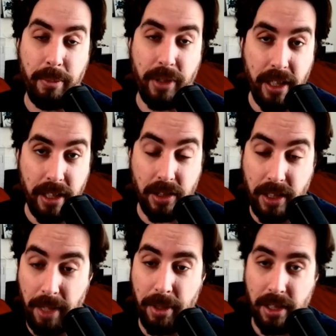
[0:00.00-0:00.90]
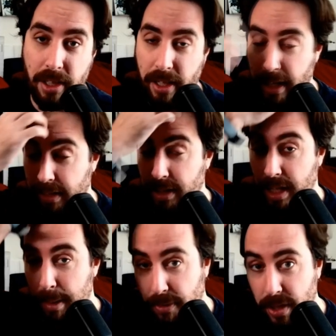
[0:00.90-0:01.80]
to get a statement at the
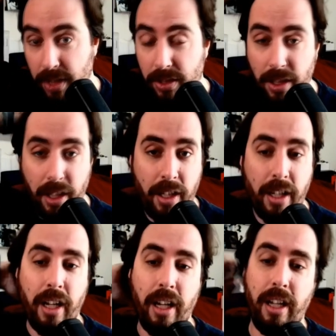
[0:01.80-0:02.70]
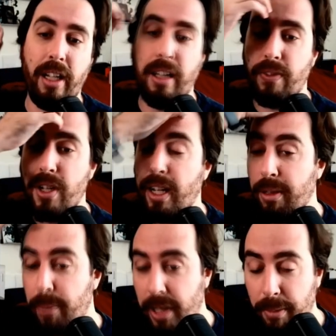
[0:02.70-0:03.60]
time of this uh, and have
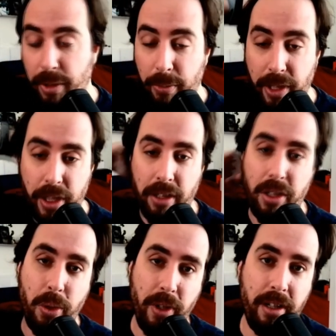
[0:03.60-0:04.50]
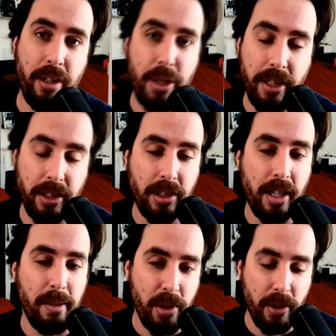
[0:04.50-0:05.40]
not been able to reach out to NRG at this
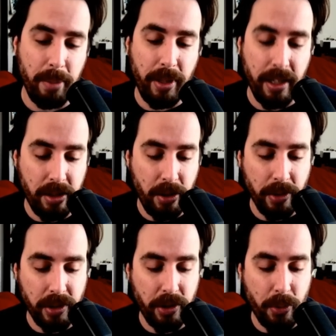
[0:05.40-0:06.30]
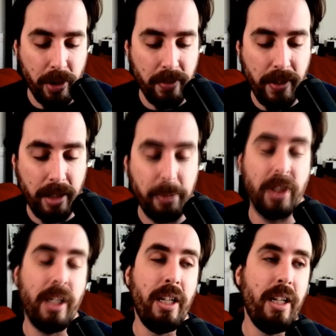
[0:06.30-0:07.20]
time, though I plan to as the story develops.
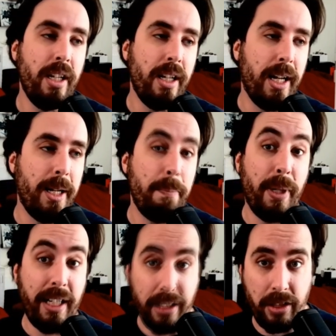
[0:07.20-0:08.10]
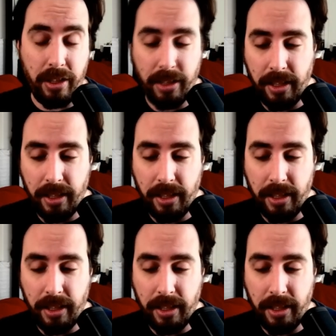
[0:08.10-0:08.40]
Uh, but